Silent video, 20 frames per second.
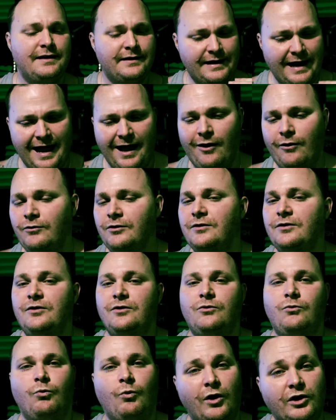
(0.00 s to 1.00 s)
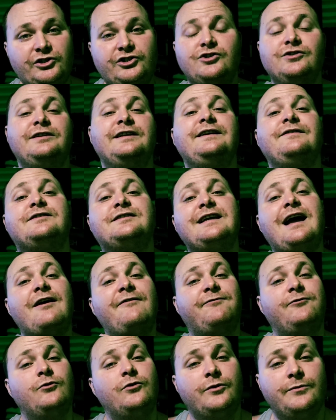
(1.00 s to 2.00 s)
Now, once you leave
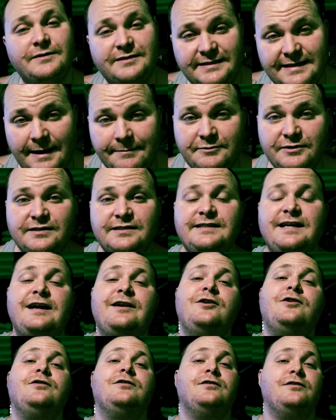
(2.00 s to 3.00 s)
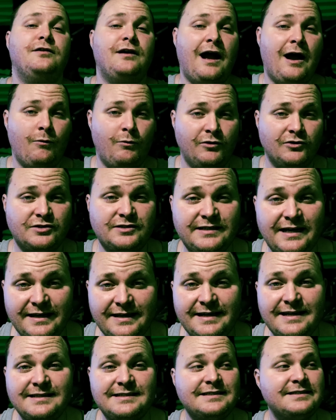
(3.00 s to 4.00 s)
South Florida Reception Center, I will
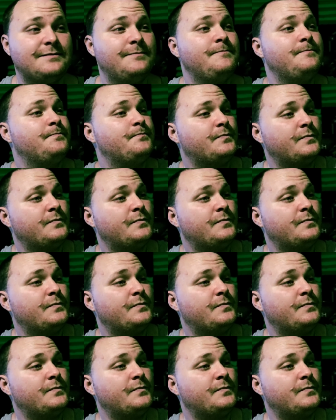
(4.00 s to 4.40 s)
say this.